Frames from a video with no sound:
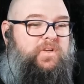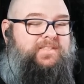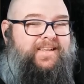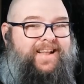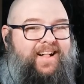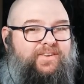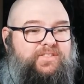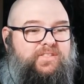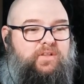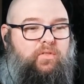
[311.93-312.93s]
$10
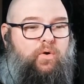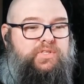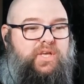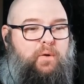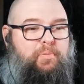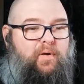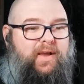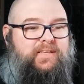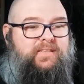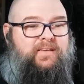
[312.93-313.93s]
is the low sale
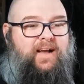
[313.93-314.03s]
price,